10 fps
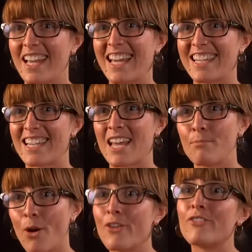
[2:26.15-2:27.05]
and
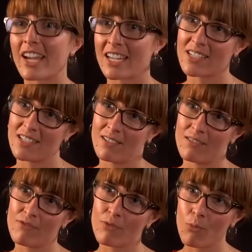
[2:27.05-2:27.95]
motivation
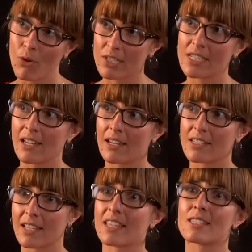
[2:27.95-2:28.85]
for wanting
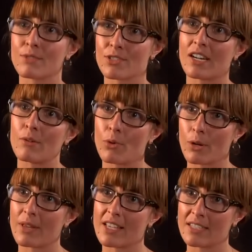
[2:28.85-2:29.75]
to get some Australian
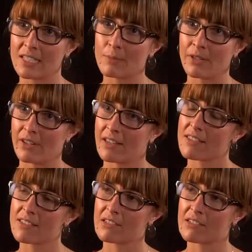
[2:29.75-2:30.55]
workplace experience.